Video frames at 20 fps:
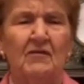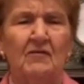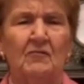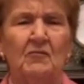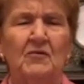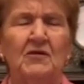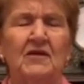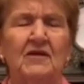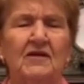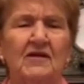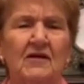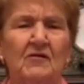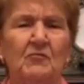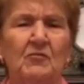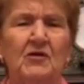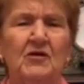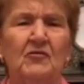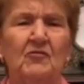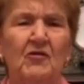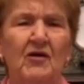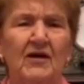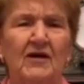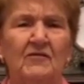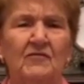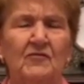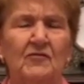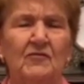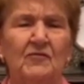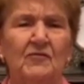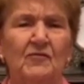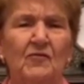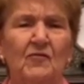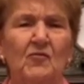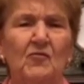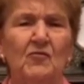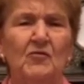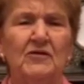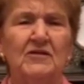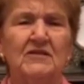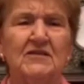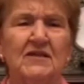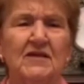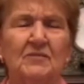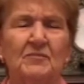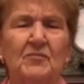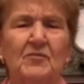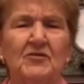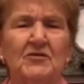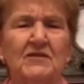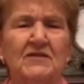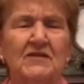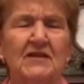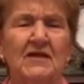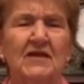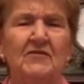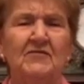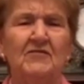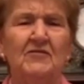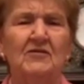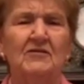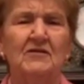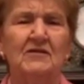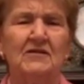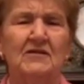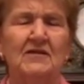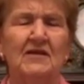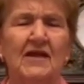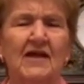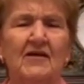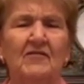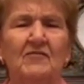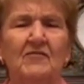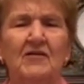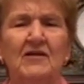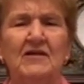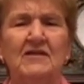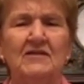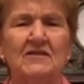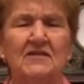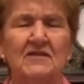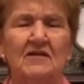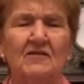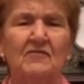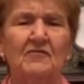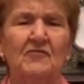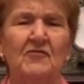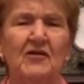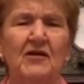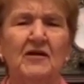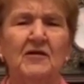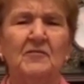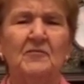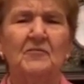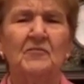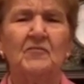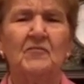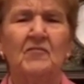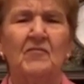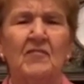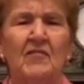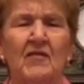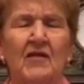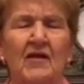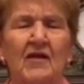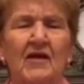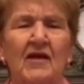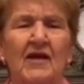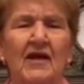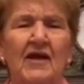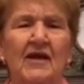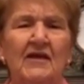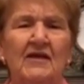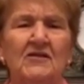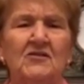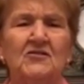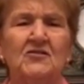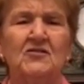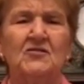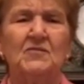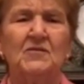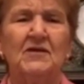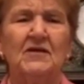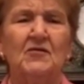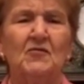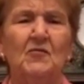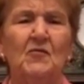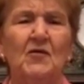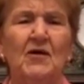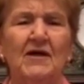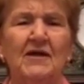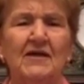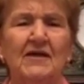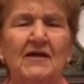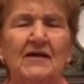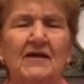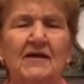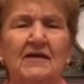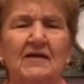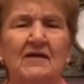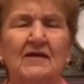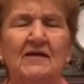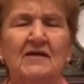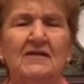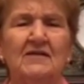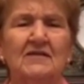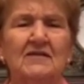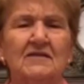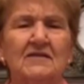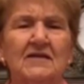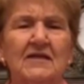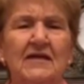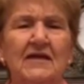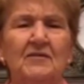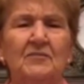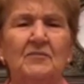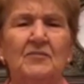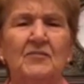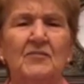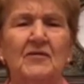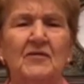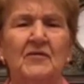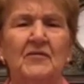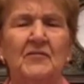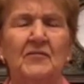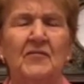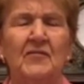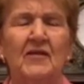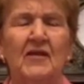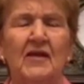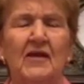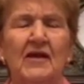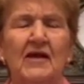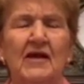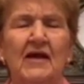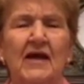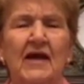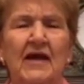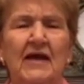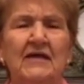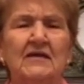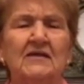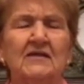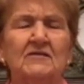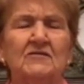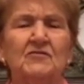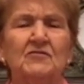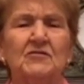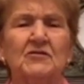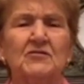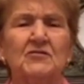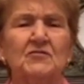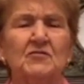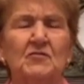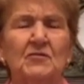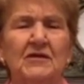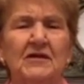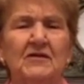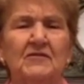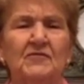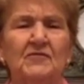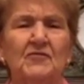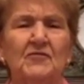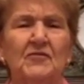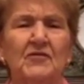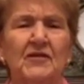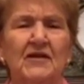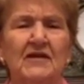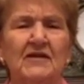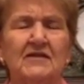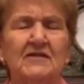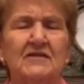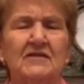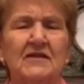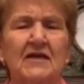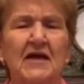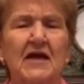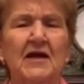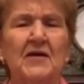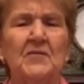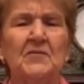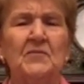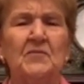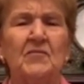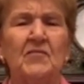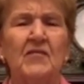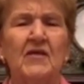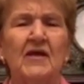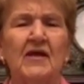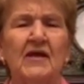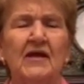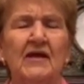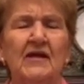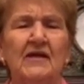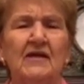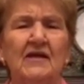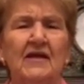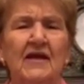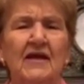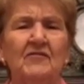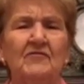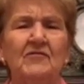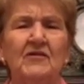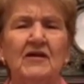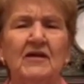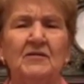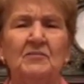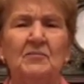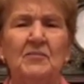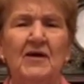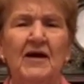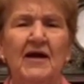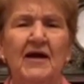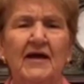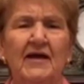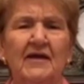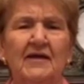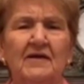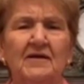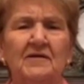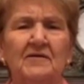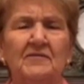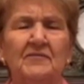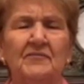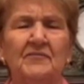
One thing we're grateful for is that Pastor Neville didn't have any suffering, and he just went quietly in his sleep. And it was wonderful that he didn't have any pain